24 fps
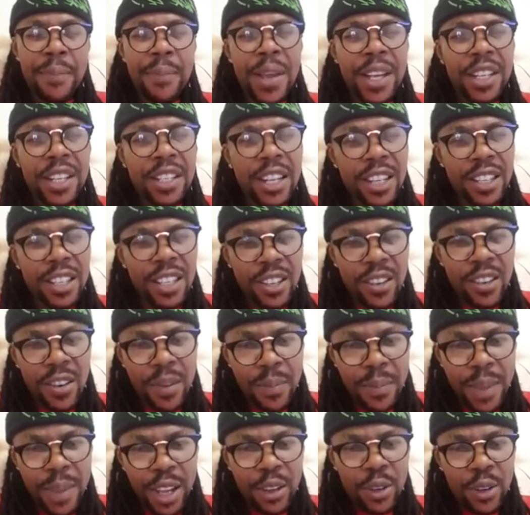Patience is going
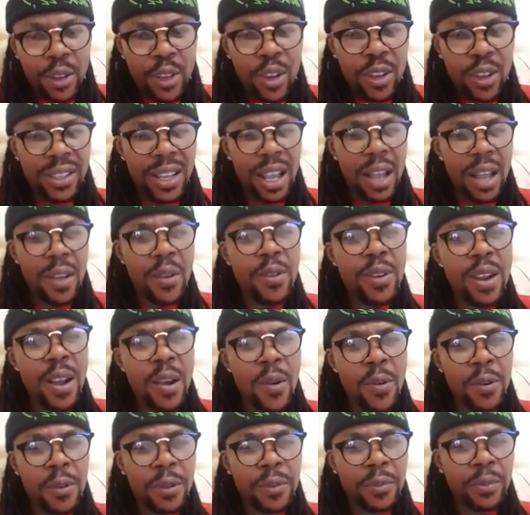to make you just settle
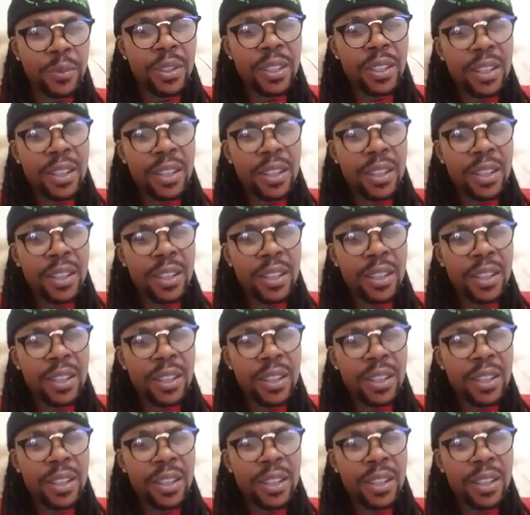down.